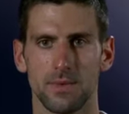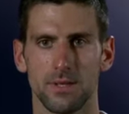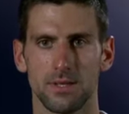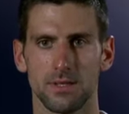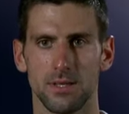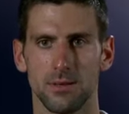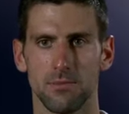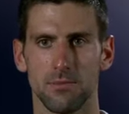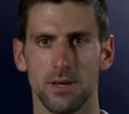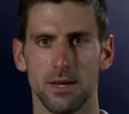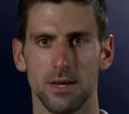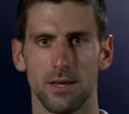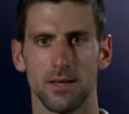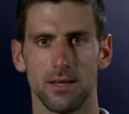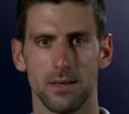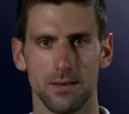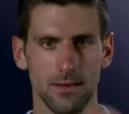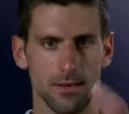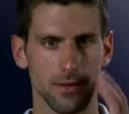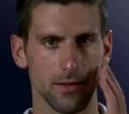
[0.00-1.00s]
is somebody
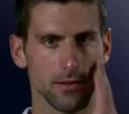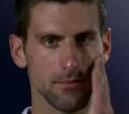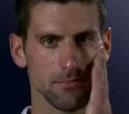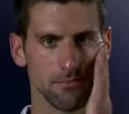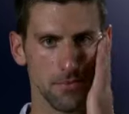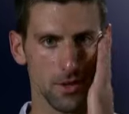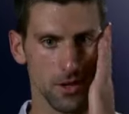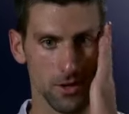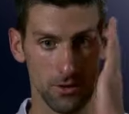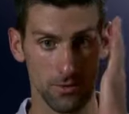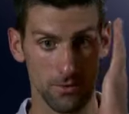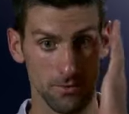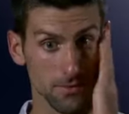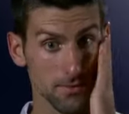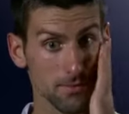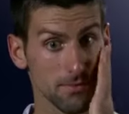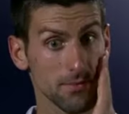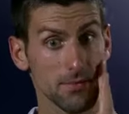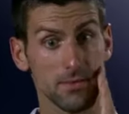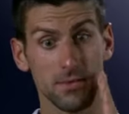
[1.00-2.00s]
that uh, you know
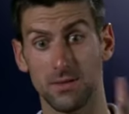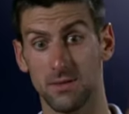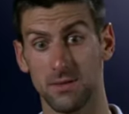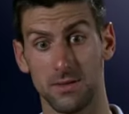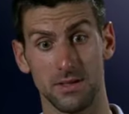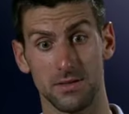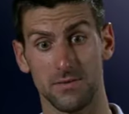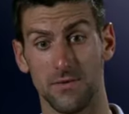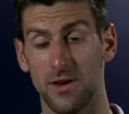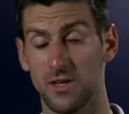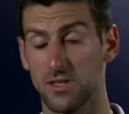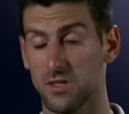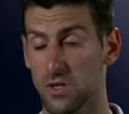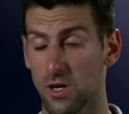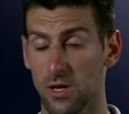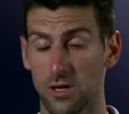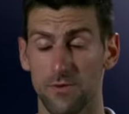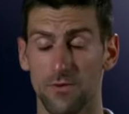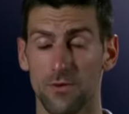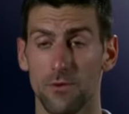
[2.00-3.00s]
is very solid